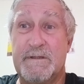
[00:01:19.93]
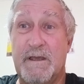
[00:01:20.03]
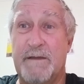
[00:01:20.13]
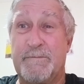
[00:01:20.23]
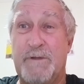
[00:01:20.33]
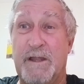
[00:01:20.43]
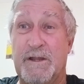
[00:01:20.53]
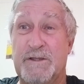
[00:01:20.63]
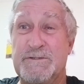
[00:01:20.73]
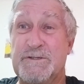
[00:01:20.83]
I'm kind of
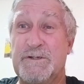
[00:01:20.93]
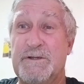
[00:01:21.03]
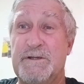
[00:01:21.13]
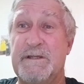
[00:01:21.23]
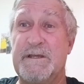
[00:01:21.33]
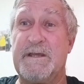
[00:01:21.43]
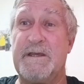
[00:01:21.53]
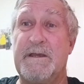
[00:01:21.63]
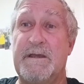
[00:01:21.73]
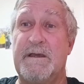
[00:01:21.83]
concerned
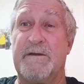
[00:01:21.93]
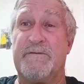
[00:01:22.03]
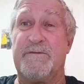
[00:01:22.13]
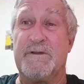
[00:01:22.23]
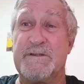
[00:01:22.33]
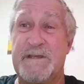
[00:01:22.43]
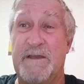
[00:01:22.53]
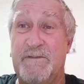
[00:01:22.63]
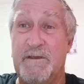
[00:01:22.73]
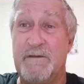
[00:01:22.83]
uh, for the
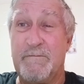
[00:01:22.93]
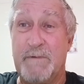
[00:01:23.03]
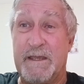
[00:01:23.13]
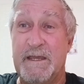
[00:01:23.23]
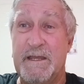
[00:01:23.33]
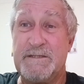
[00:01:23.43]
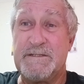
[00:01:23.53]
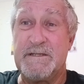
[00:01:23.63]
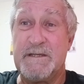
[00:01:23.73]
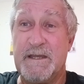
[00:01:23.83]
safety of my
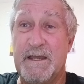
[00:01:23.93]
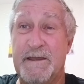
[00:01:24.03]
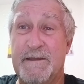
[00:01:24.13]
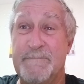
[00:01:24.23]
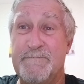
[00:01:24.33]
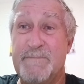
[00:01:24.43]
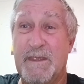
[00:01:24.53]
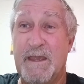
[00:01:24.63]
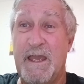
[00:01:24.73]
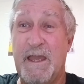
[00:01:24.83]
kids. Um,
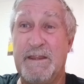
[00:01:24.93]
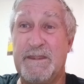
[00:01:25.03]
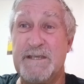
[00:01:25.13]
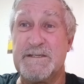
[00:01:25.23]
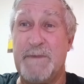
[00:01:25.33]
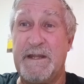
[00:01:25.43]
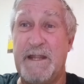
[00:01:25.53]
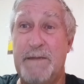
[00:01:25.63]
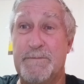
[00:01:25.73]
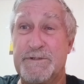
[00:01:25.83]
and these are my
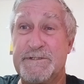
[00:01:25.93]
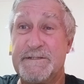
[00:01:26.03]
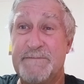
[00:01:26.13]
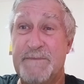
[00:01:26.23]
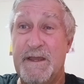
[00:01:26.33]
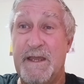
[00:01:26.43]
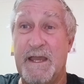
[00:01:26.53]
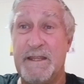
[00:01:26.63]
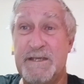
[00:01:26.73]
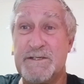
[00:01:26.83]
neighbors.
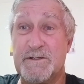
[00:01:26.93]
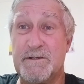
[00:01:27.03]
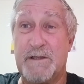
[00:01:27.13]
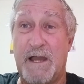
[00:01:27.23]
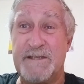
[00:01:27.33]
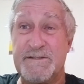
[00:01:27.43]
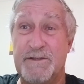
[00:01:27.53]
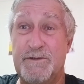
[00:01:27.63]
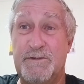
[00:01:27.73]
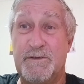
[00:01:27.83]
And these are guys on
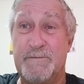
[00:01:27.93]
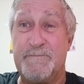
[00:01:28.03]
YouTube